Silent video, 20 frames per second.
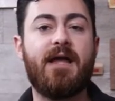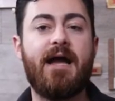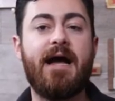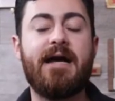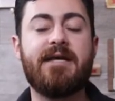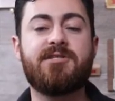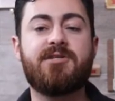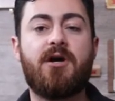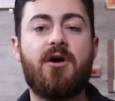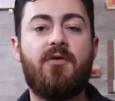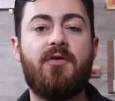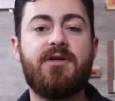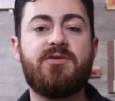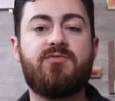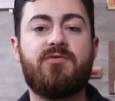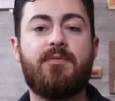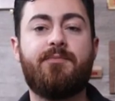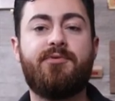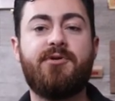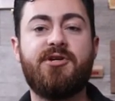As always,
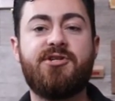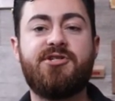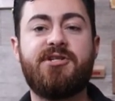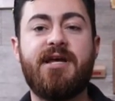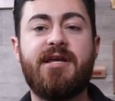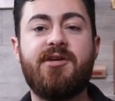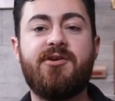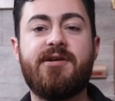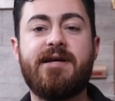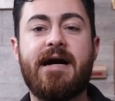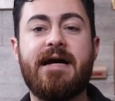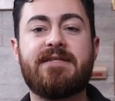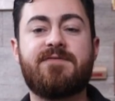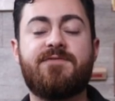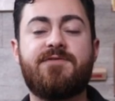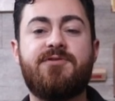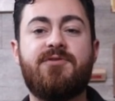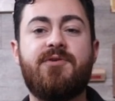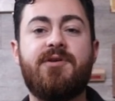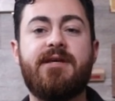we appreciate you guys
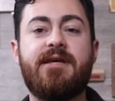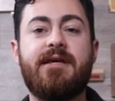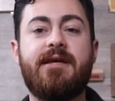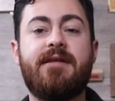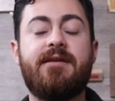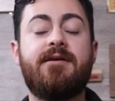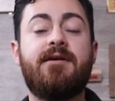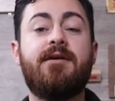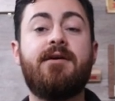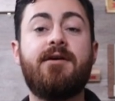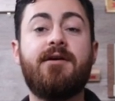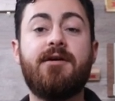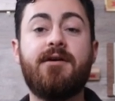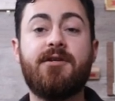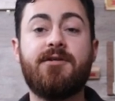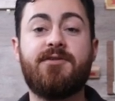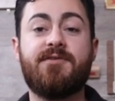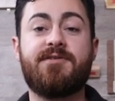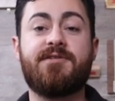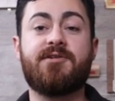for tuning in
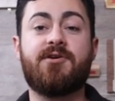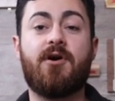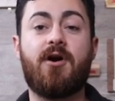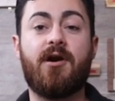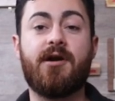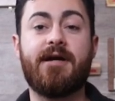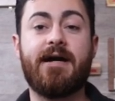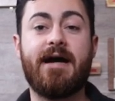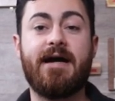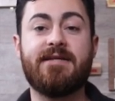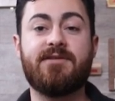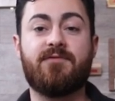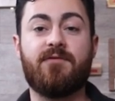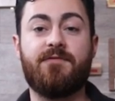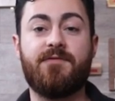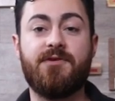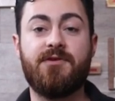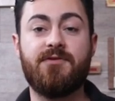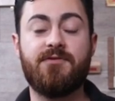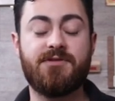to Cigar Guys
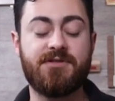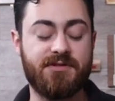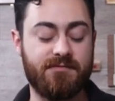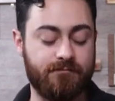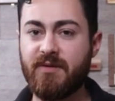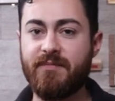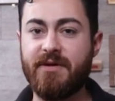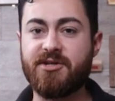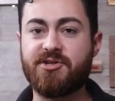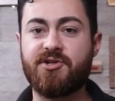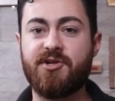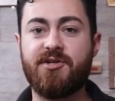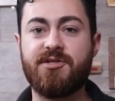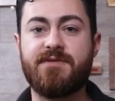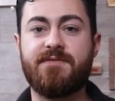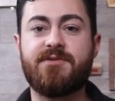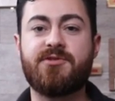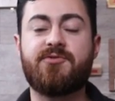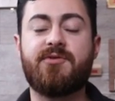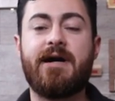Reviews. Make sure you
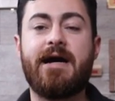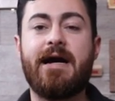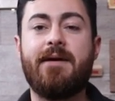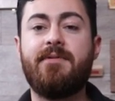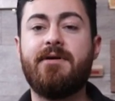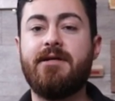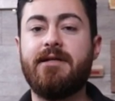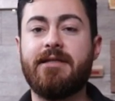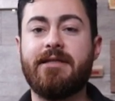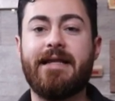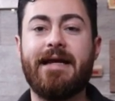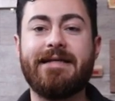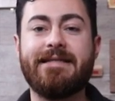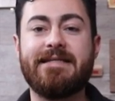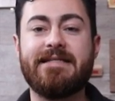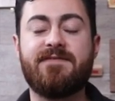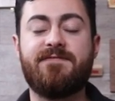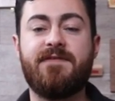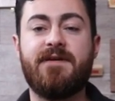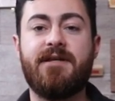subscribe, like
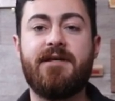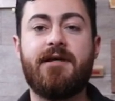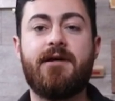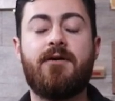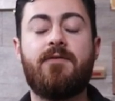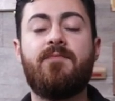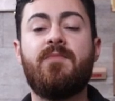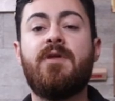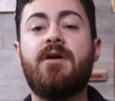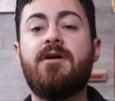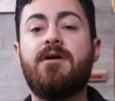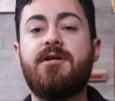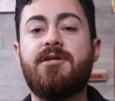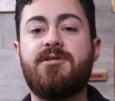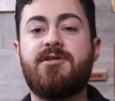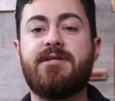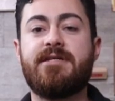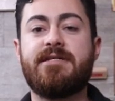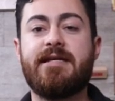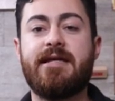this video,
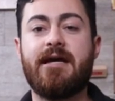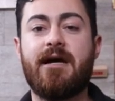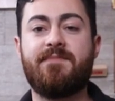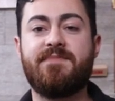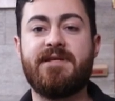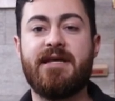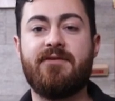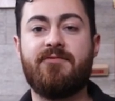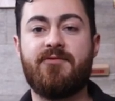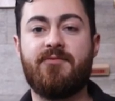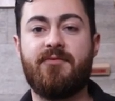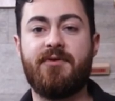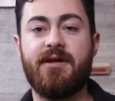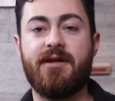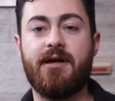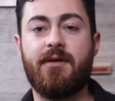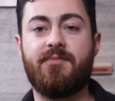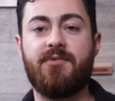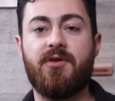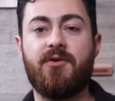so you can stay updated with when
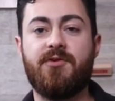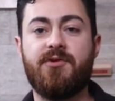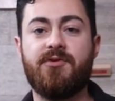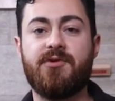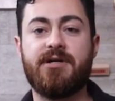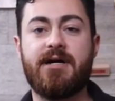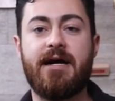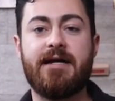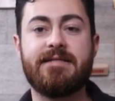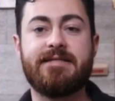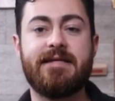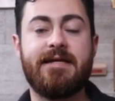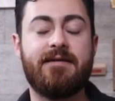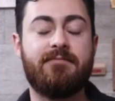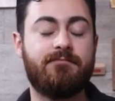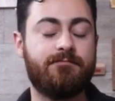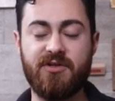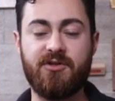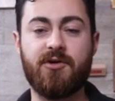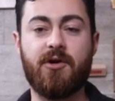we upload new
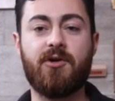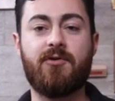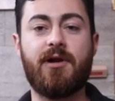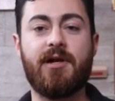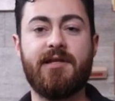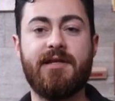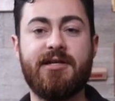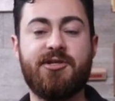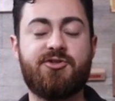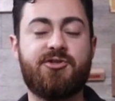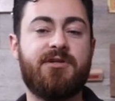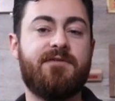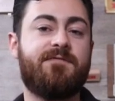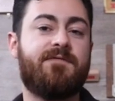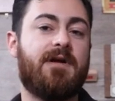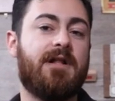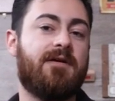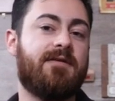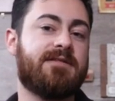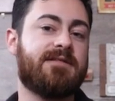content. Go to our link tree,
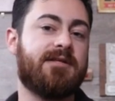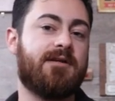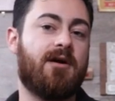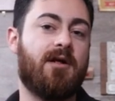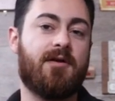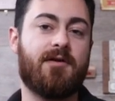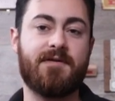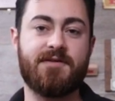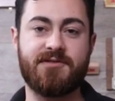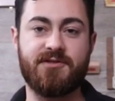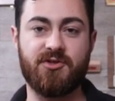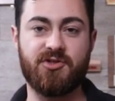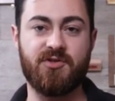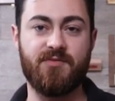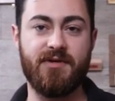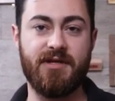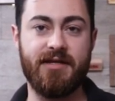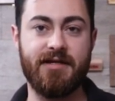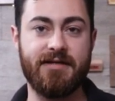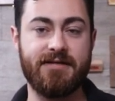follow us on all our other
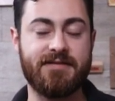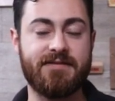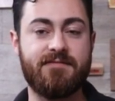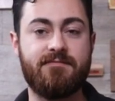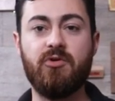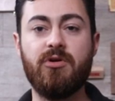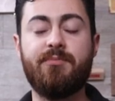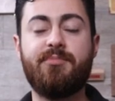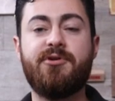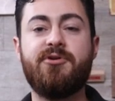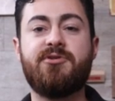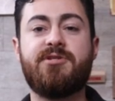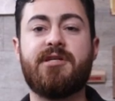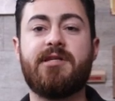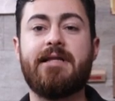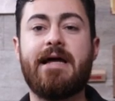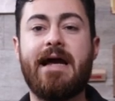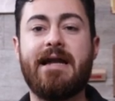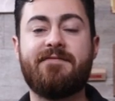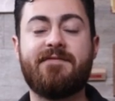social medias. We produce a
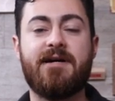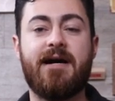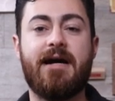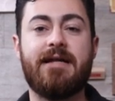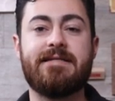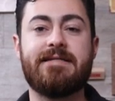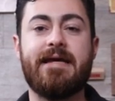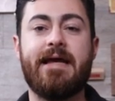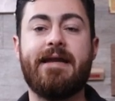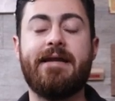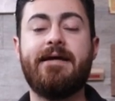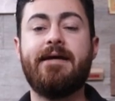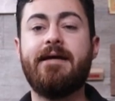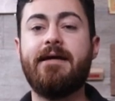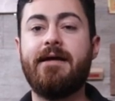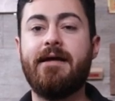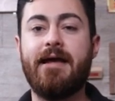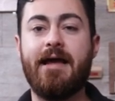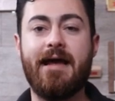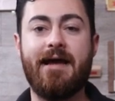lot of content
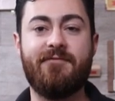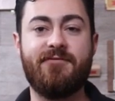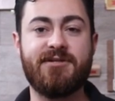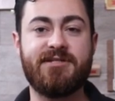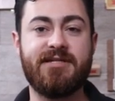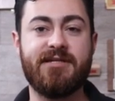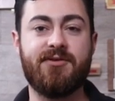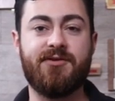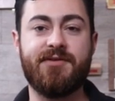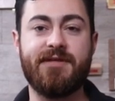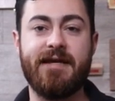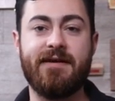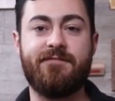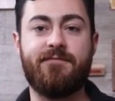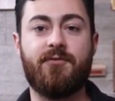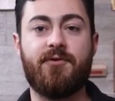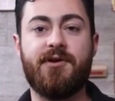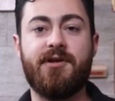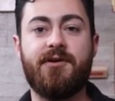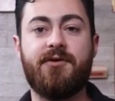every single day
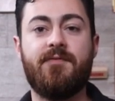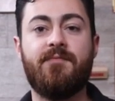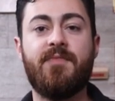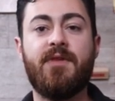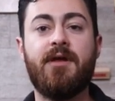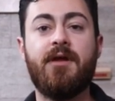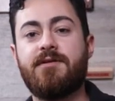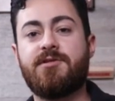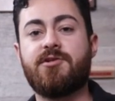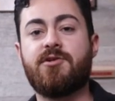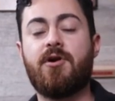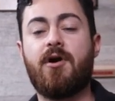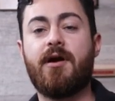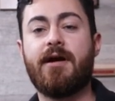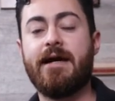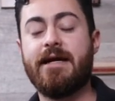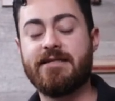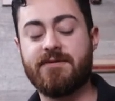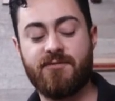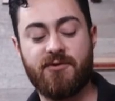for you. Cigar
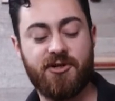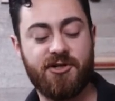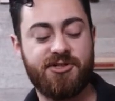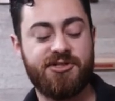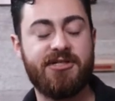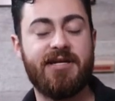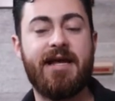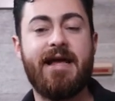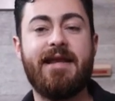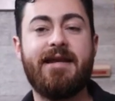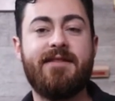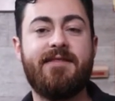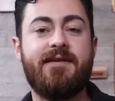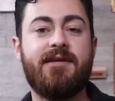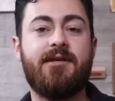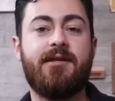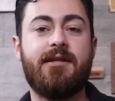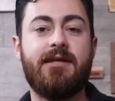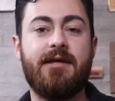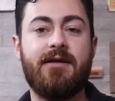Guys merch,
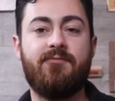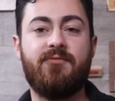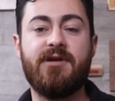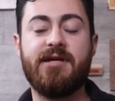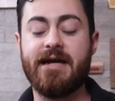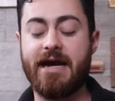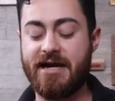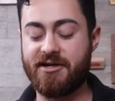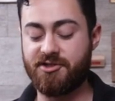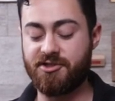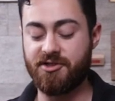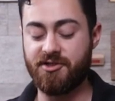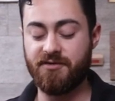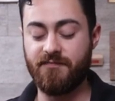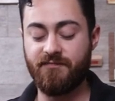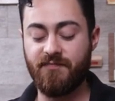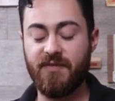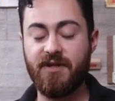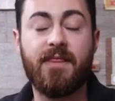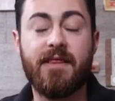anything you need, we got you.
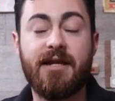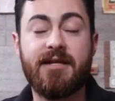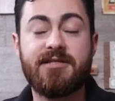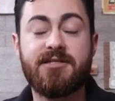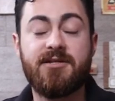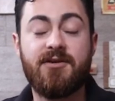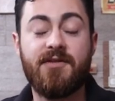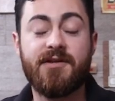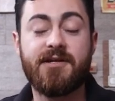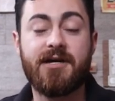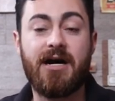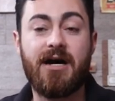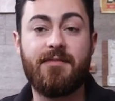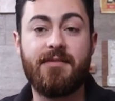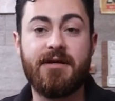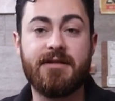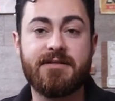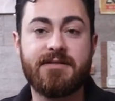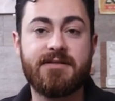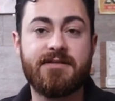Let us know in the
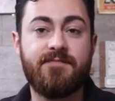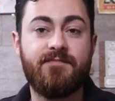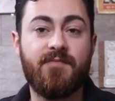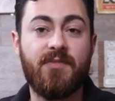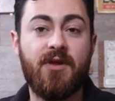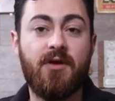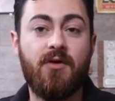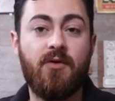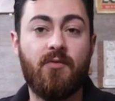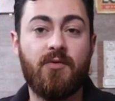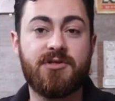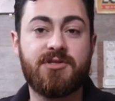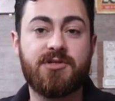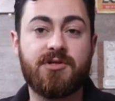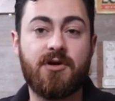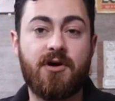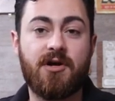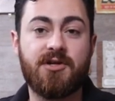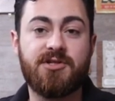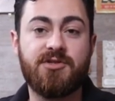comments what
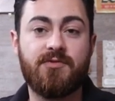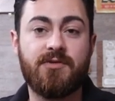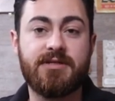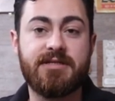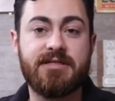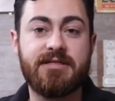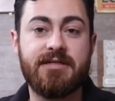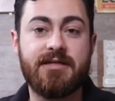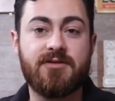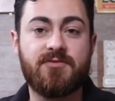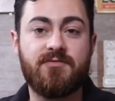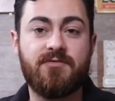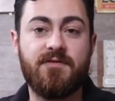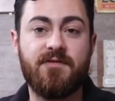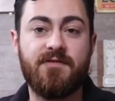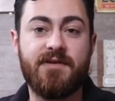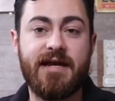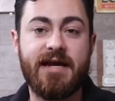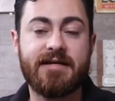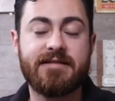cigars you want to see us
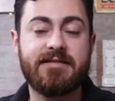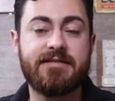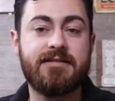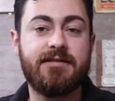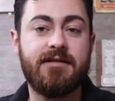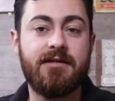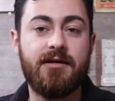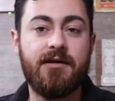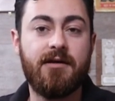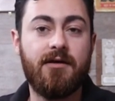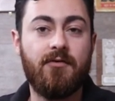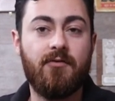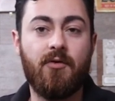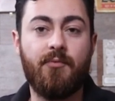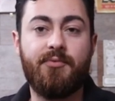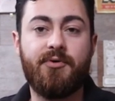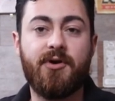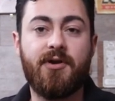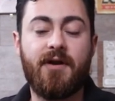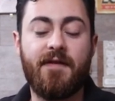review next.
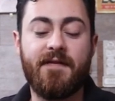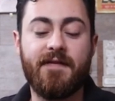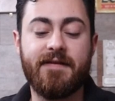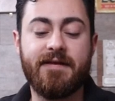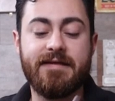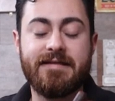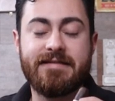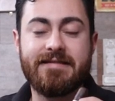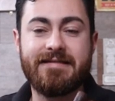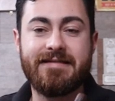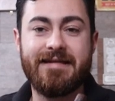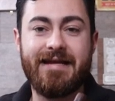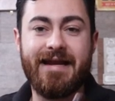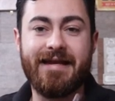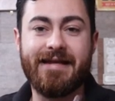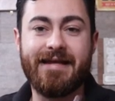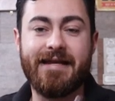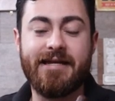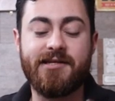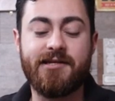We'll put it on the list
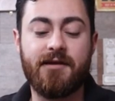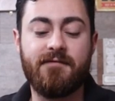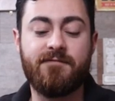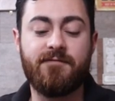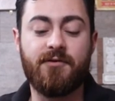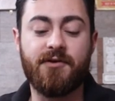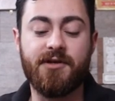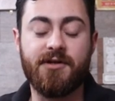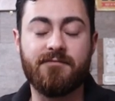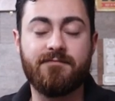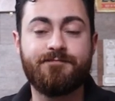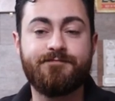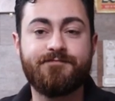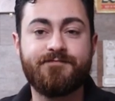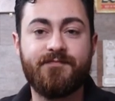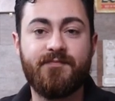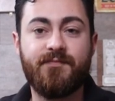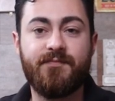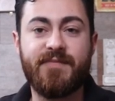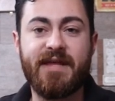and get it done for you.
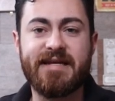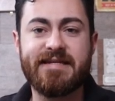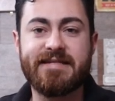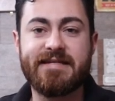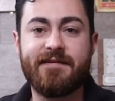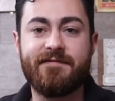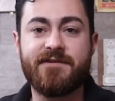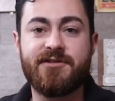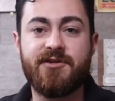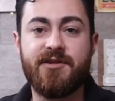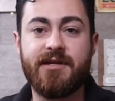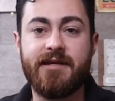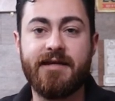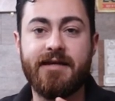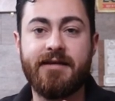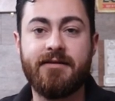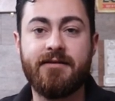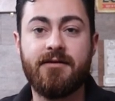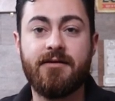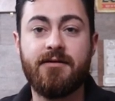Thanks again for tuning
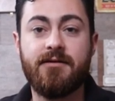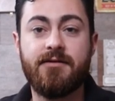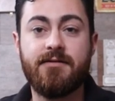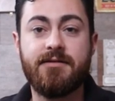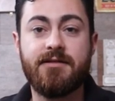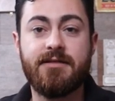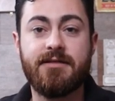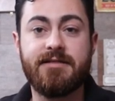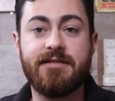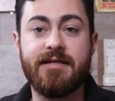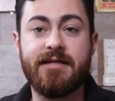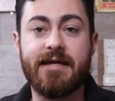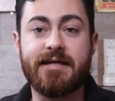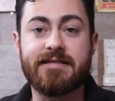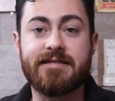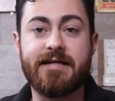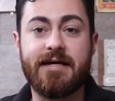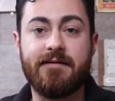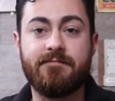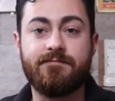in. See you
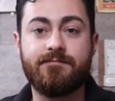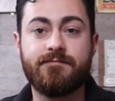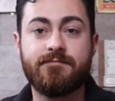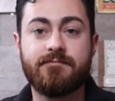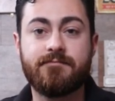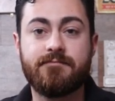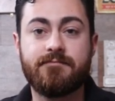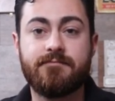next time.